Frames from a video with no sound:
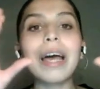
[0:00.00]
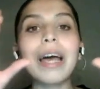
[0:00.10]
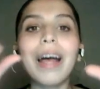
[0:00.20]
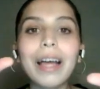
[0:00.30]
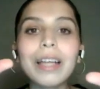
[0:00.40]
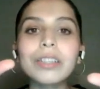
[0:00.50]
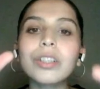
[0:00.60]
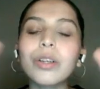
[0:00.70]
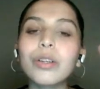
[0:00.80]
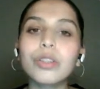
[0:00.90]
and
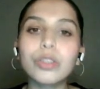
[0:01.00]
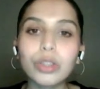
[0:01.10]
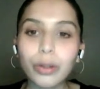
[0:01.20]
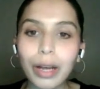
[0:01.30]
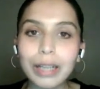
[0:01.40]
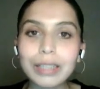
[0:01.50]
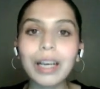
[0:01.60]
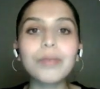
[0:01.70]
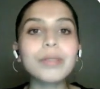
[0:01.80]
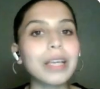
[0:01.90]
at
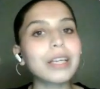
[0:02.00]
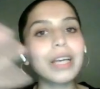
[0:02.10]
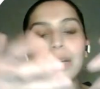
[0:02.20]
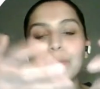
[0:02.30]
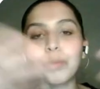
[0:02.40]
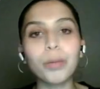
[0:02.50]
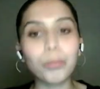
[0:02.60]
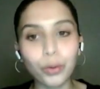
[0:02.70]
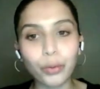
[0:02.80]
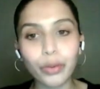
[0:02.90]
times it can be
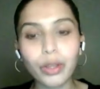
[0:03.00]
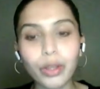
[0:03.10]
both.